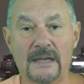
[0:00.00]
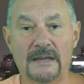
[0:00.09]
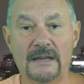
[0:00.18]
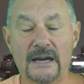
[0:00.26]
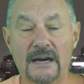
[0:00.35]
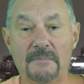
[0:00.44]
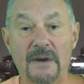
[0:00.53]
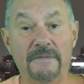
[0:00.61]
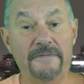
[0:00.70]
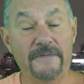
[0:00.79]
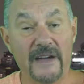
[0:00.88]
Now, my
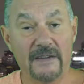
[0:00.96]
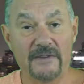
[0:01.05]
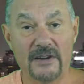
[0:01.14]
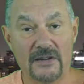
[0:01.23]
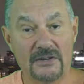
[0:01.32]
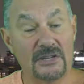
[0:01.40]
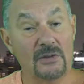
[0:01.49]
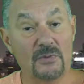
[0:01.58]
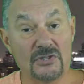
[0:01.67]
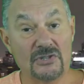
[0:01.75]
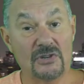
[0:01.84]
favorite
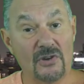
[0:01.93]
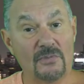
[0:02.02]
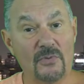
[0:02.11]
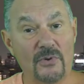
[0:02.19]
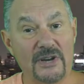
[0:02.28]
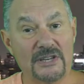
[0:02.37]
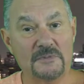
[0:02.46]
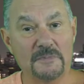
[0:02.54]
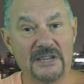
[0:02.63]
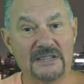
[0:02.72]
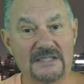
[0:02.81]
hotel, which is a lot more
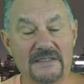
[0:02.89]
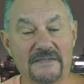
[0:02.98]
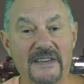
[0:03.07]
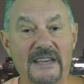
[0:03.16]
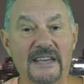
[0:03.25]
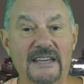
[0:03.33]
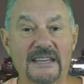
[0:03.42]
expensive,